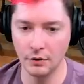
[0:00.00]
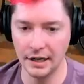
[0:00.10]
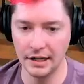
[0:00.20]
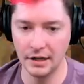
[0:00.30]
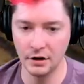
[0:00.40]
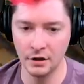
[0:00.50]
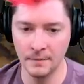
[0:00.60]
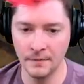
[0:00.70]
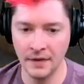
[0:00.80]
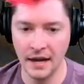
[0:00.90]
right here
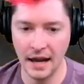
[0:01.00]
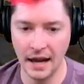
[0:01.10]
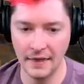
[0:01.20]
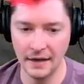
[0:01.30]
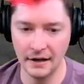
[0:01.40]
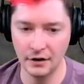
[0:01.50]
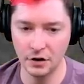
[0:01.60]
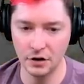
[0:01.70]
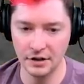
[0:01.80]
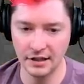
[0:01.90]
and then
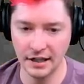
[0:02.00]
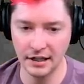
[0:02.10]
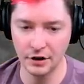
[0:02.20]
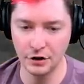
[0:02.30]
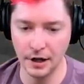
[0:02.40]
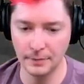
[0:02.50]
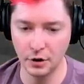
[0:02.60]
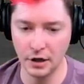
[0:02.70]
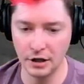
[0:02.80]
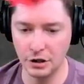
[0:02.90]
your secondary
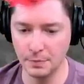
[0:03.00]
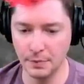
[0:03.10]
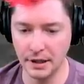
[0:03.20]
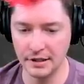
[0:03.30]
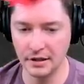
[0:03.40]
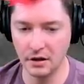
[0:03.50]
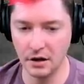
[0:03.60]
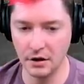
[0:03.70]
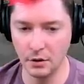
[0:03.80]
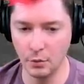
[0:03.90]
trapdoor and just place it
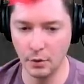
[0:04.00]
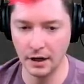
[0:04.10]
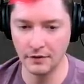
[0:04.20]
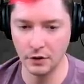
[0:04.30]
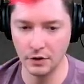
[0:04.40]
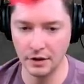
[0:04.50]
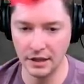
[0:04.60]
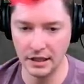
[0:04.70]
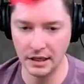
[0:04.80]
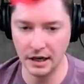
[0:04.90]
on whatever
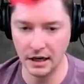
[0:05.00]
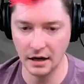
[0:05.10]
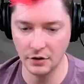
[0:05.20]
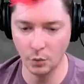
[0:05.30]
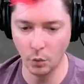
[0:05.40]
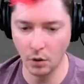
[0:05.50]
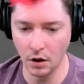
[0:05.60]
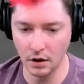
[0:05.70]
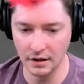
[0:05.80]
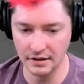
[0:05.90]
the uh, the
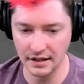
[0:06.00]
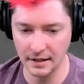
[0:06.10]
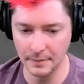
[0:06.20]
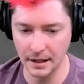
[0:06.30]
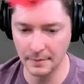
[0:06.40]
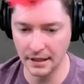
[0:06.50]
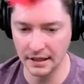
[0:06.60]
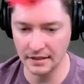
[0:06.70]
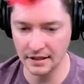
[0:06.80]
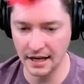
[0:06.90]
wall is going to be. I'm going
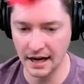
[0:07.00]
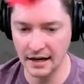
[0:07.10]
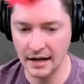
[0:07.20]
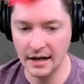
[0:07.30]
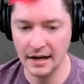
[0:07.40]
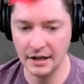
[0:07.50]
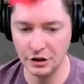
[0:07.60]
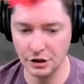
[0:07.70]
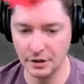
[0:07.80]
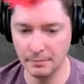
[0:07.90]
to get to that
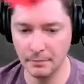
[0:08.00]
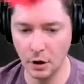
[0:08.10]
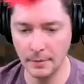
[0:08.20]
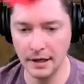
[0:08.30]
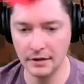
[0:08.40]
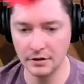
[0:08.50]
in just a moment.